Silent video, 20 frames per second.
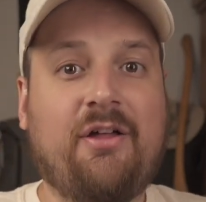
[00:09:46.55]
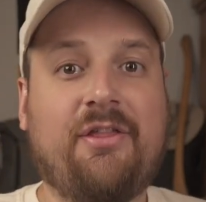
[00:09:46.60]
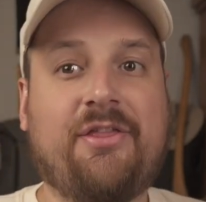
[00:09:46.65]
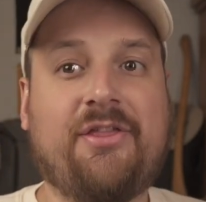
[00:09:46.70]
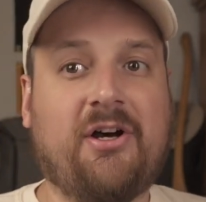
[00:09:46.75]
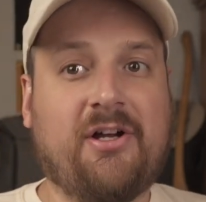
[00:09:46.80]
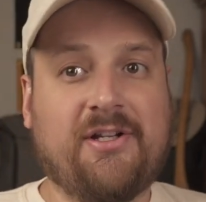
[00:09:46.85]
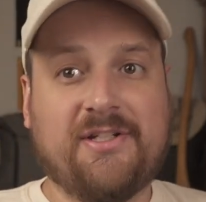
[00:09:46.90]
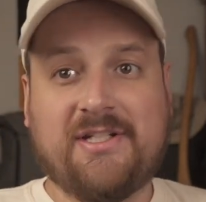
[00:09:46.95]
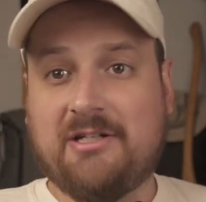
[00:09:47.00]

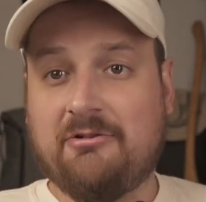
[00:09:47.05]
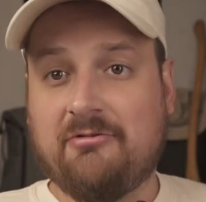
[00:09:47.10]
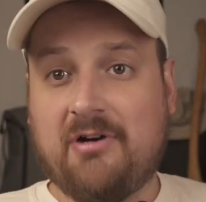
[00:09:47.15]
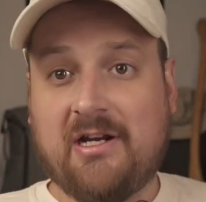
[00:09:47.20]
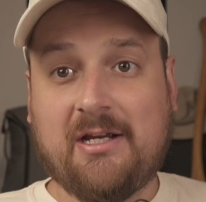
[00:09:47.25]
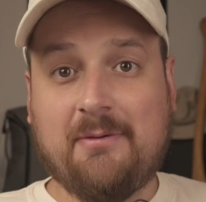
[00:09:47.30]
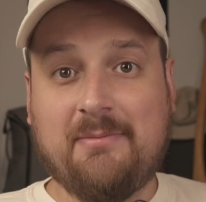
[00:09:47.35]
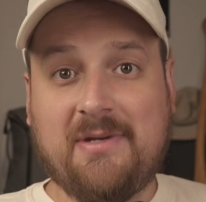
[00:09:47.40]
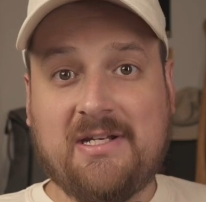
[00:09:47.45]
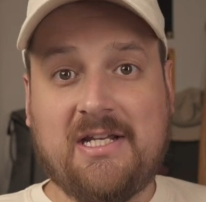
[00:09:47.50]
thoughts and
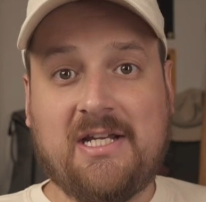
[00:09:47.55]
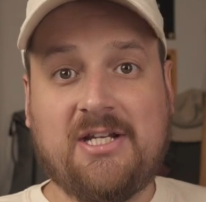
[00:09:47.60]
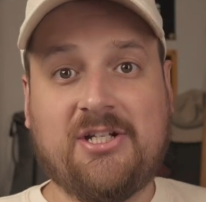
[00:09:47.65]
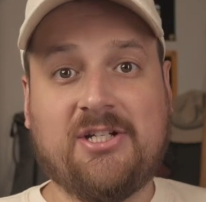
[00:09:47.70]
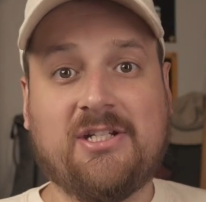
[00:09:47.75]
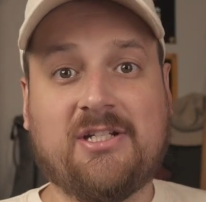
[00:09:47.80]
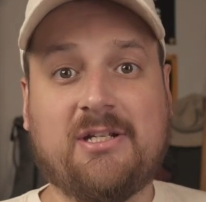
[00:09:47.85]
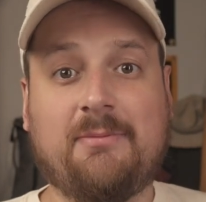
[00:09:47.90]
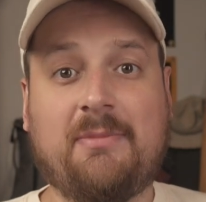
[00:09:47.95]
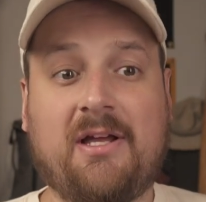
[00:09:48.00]

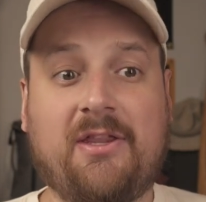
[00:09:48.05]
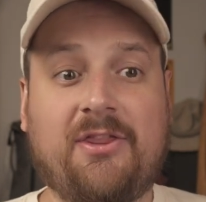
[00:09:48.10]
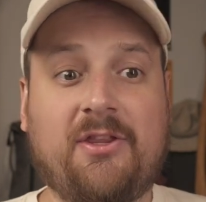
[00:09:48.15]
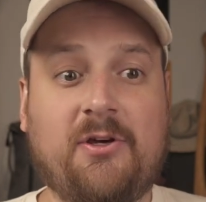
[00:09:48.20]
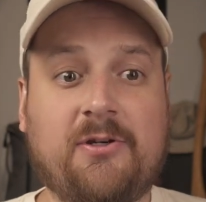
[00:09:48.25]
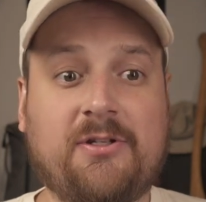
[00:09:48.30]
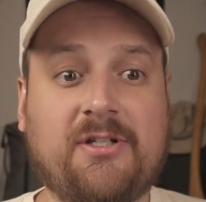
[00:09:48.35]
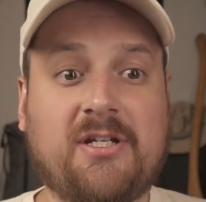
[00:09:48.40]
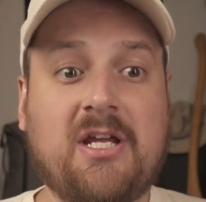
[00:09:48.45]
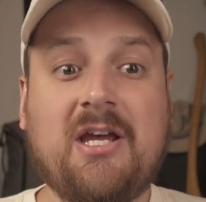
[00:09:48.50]
recommendations about
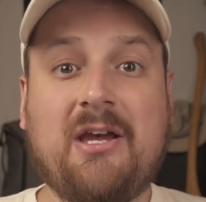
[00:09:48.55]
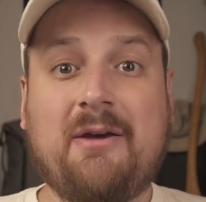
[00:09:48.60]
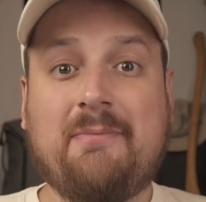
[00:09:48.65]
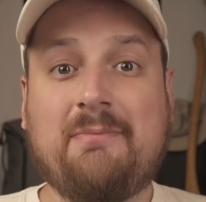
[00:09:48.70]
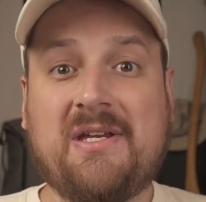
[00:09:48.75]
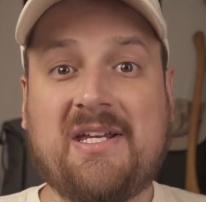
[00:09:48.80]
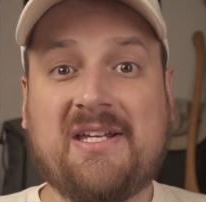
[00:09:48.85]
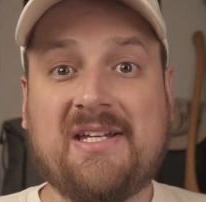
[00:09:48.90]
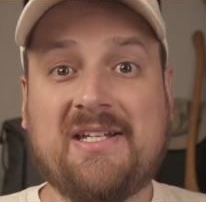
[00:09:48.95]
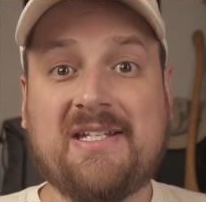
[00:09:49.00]
those,
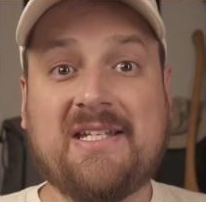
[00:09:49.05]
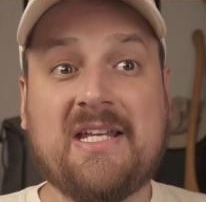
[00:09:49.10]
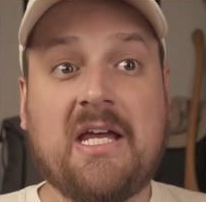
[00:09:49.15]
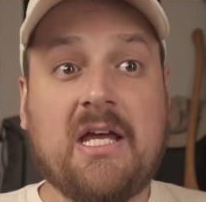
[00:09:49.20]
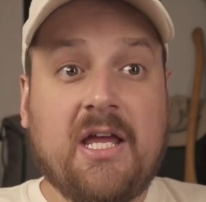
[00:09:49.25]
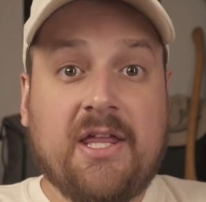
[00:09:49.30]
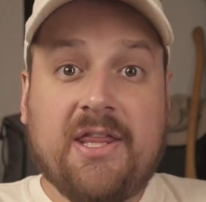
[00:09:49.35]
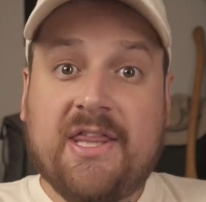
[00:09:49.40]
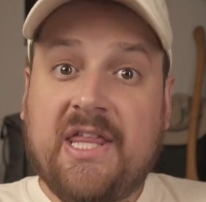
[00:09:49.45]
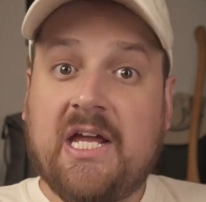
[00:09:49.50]
because
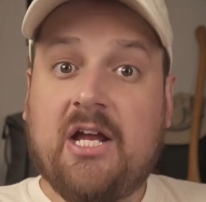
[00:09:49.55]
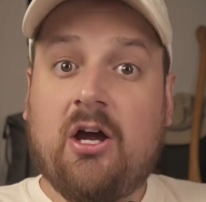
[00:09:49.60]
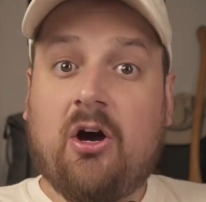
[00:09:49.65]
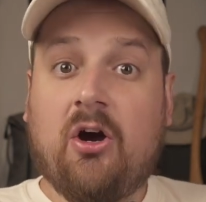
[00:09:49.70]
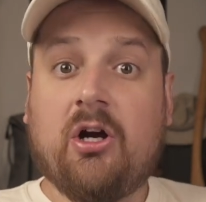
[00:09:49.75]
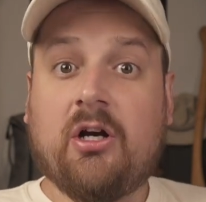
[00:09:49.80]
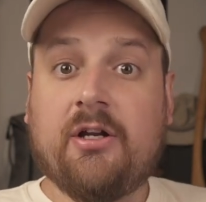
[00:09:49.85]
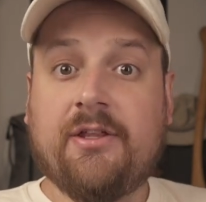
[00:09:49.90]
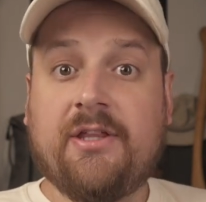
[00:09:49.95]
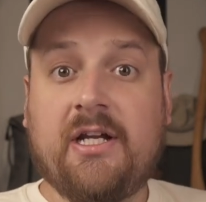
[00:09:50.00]
they
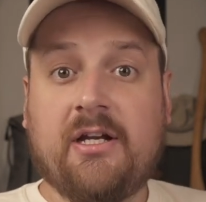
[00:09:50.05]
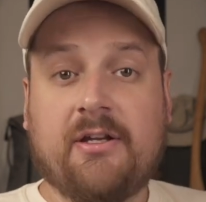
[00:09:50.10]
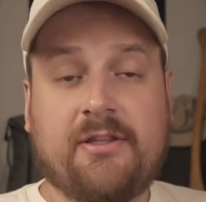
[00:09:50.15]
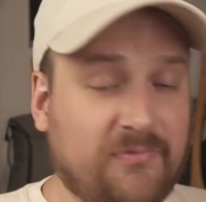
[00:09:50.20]
are there.